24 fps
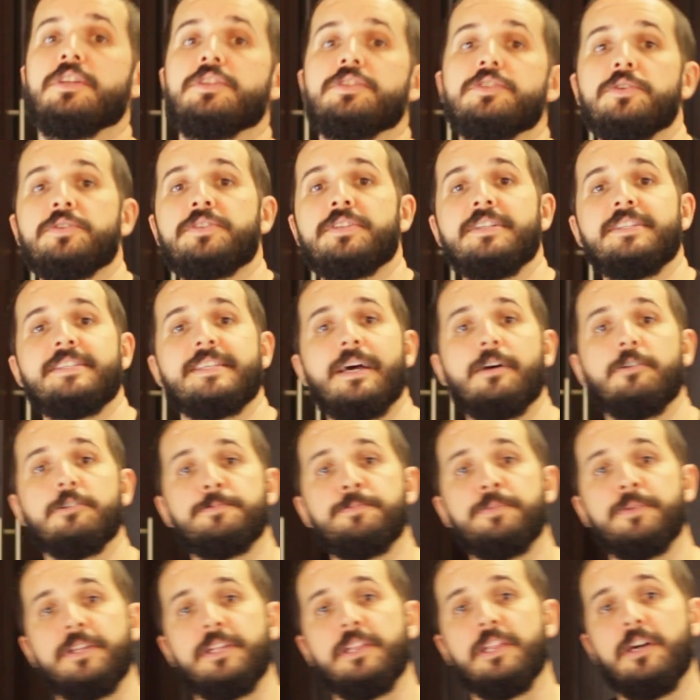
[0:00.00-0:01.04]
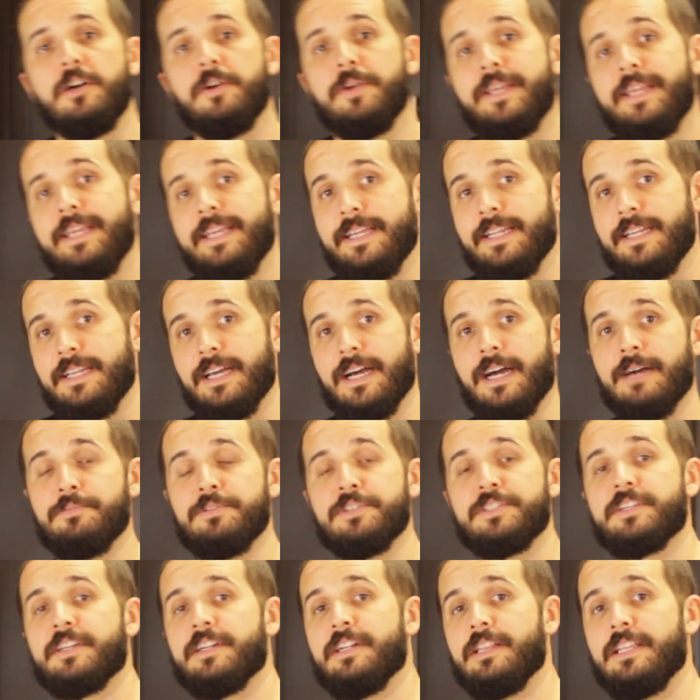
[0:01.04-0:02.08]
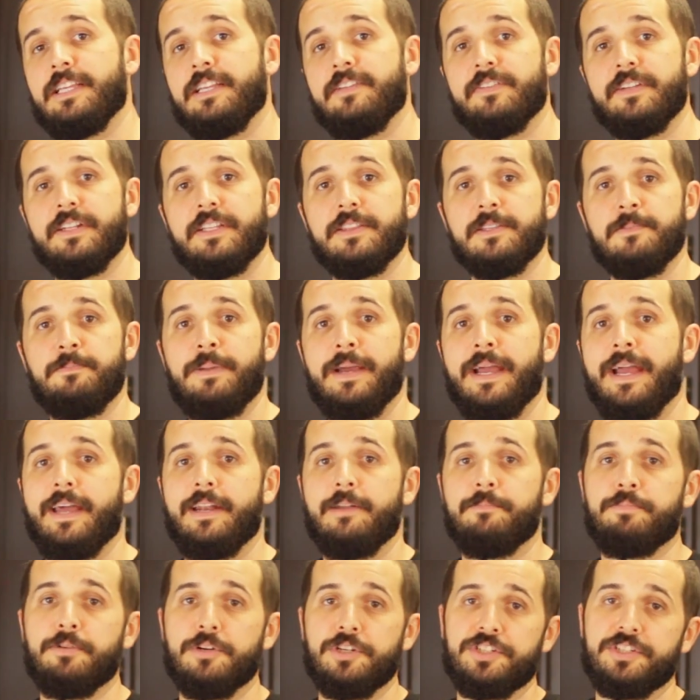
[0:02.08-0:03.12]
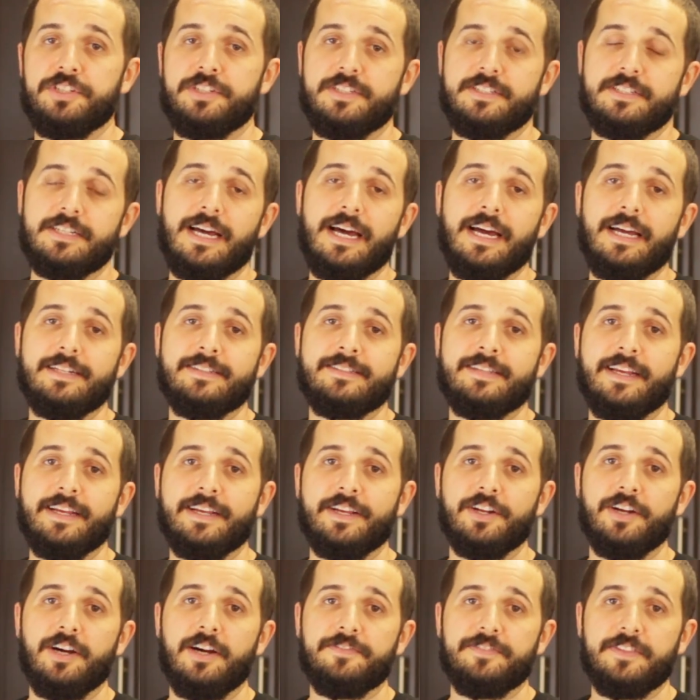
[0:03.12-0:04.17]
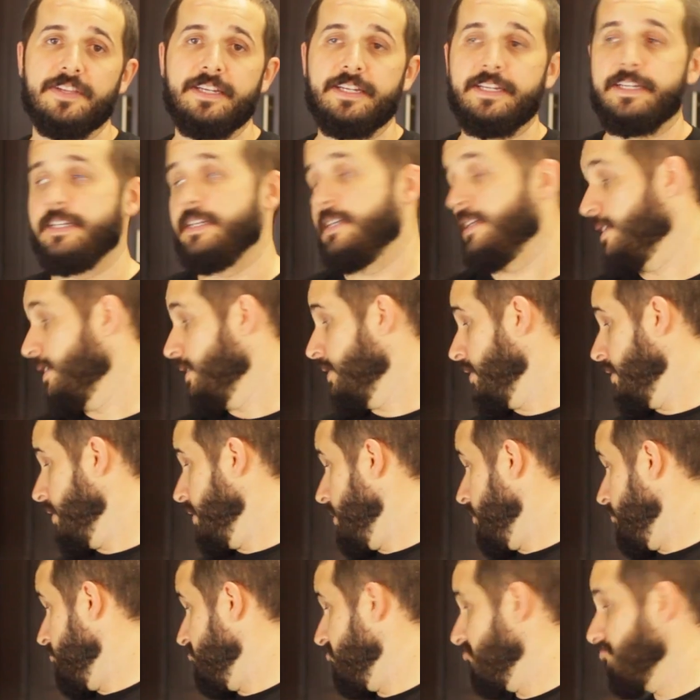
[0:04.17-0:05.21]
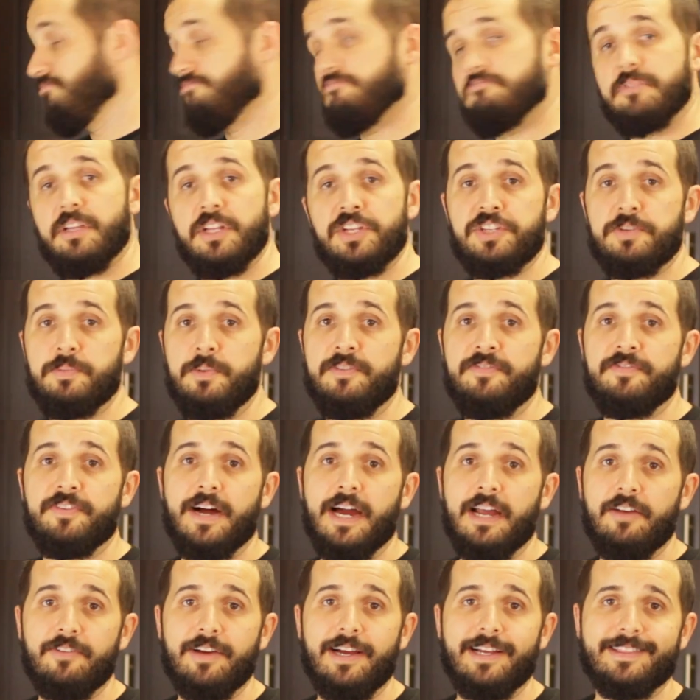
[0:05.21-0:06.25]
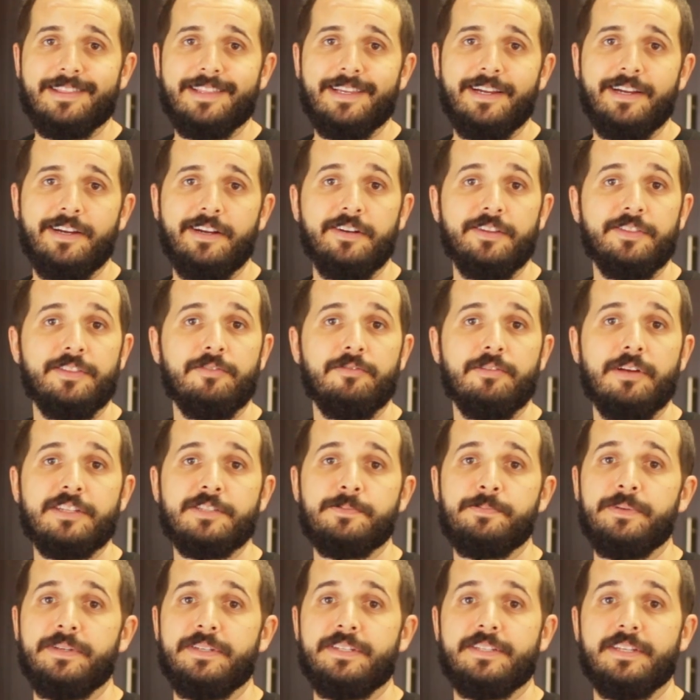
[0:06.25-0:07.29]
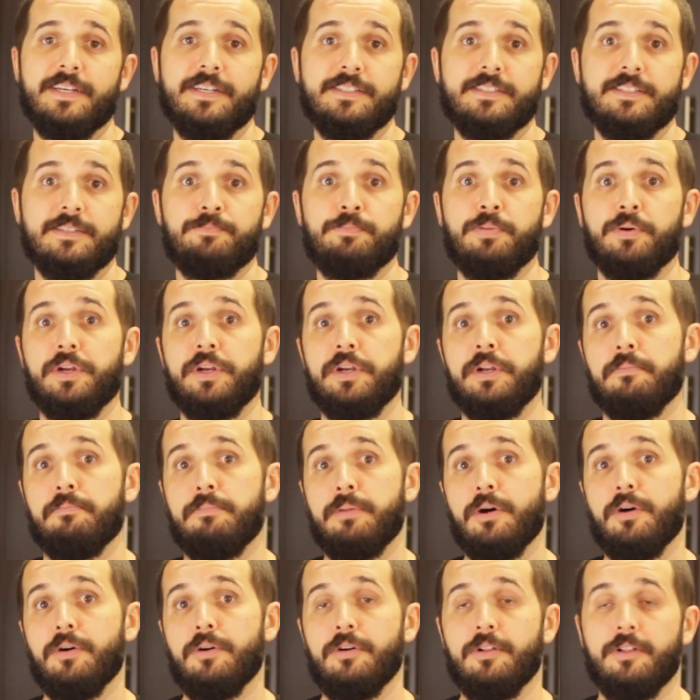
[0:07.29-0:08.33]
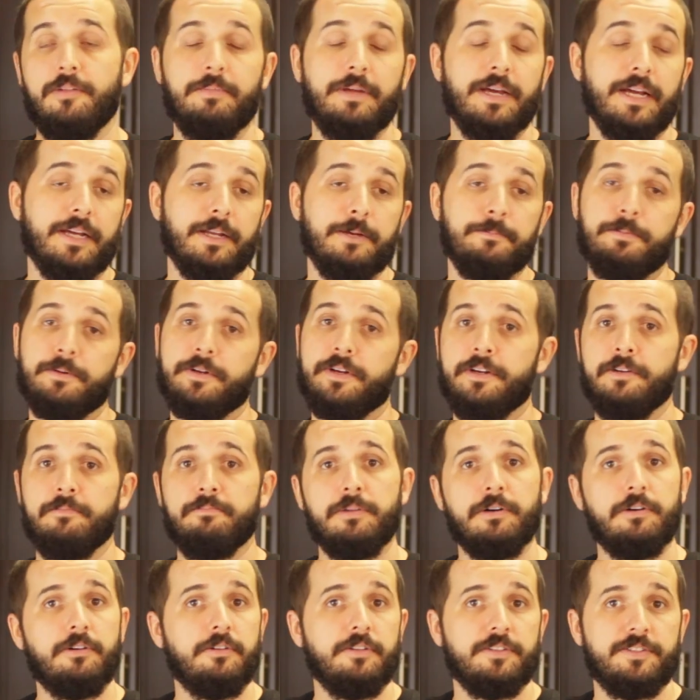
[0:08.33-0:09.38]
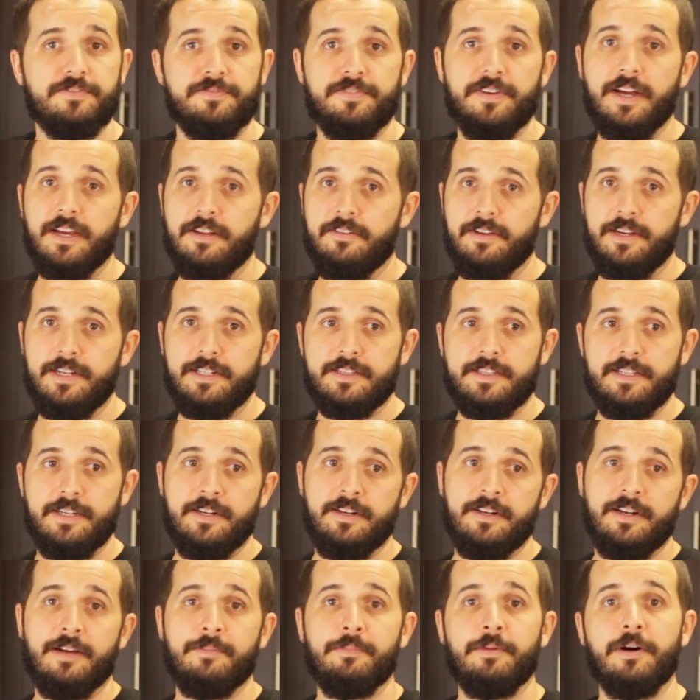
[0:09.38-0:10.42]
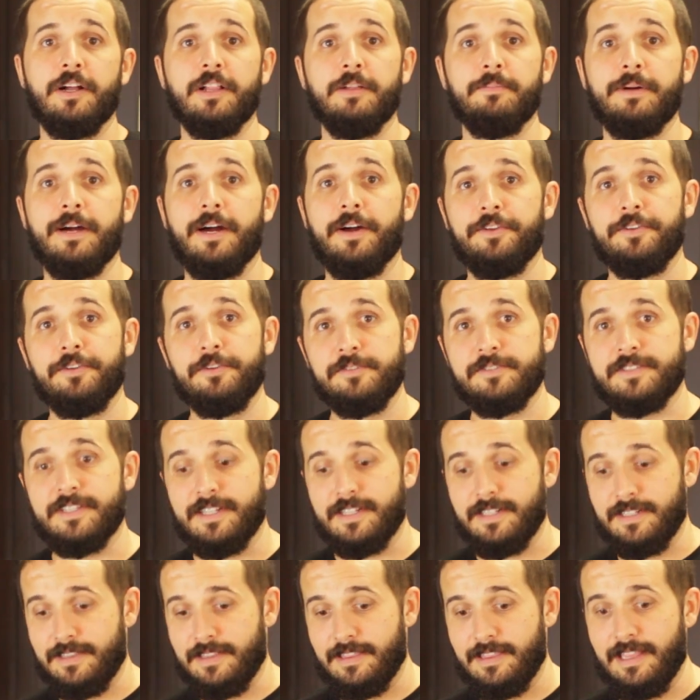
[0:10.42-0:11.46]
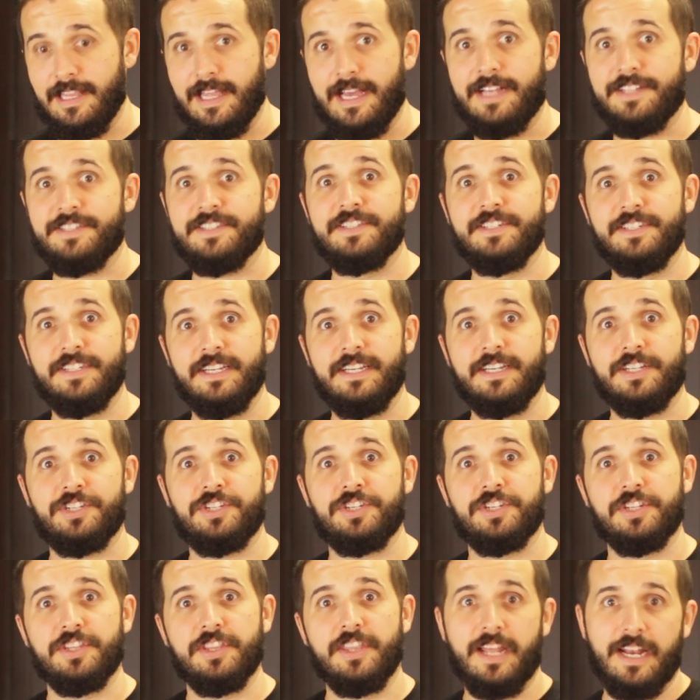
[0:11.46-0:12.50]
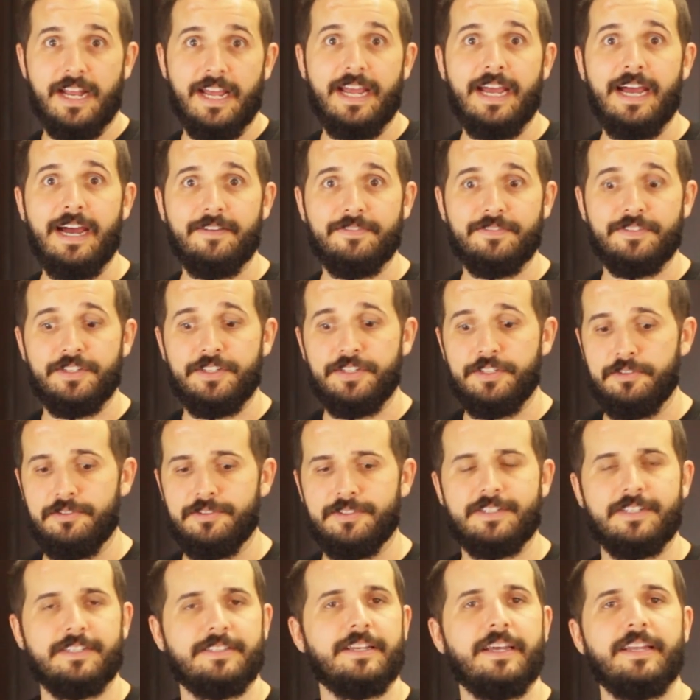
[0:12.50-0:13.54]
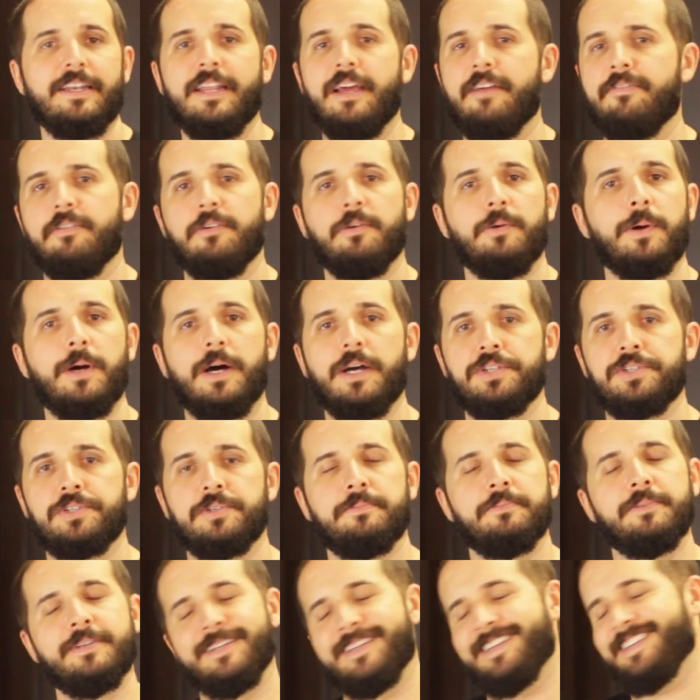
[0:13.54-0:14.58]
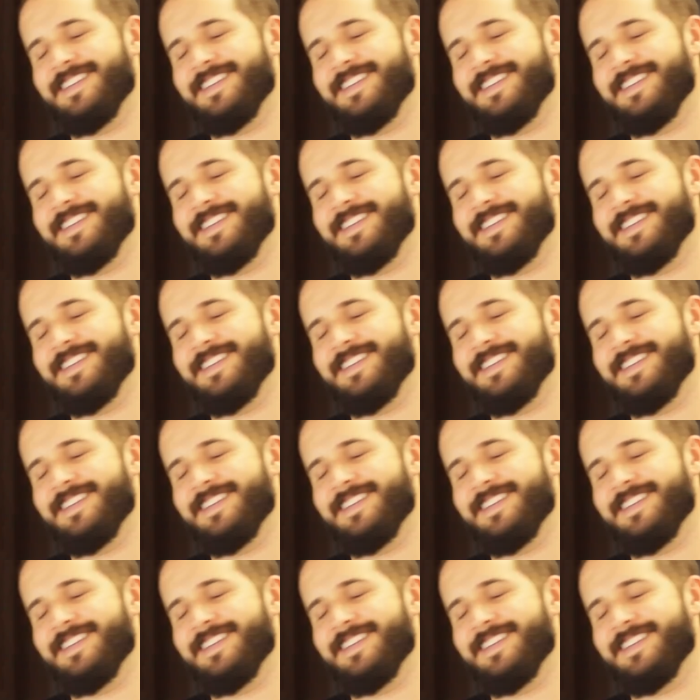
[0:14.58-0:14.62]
So since that was pretty low heat, I'm just gonna leave it in the pan and push it aside, take it off the heat. It should be fine right there. The recipe says to put it in a bowl. I'm not gonna put it in a bowl, it's fine right there. I'm all about using less dish than I have to use because I never wash them.